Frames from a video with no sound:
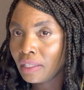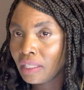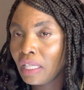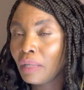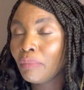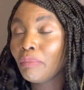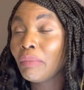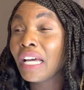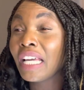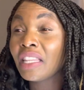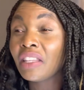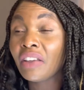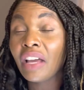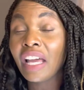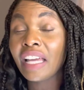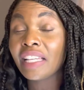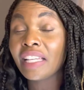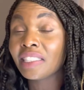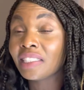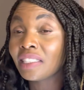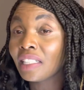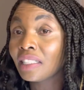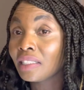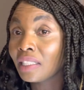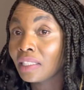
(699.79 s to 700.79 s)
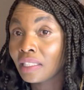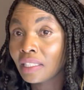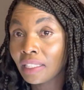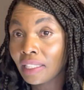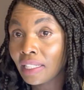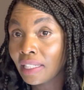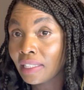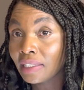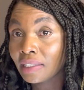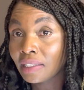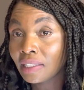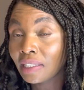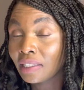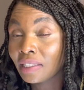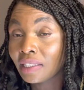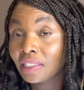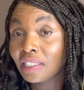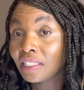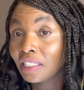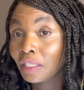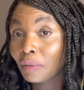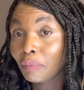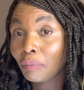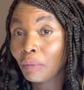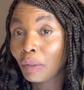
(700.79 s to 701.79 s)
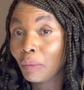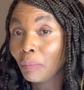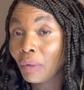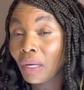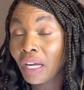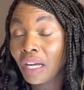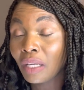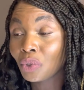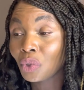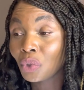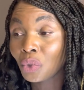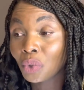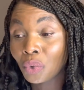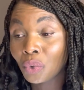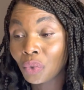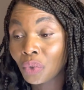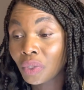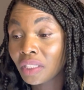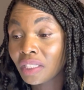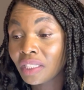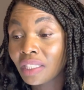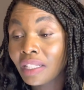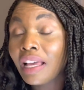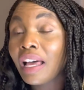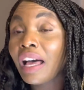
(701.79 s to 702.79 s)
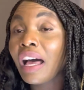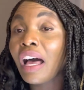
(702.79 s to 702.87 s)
And by there, I started classes teaching people how to do it.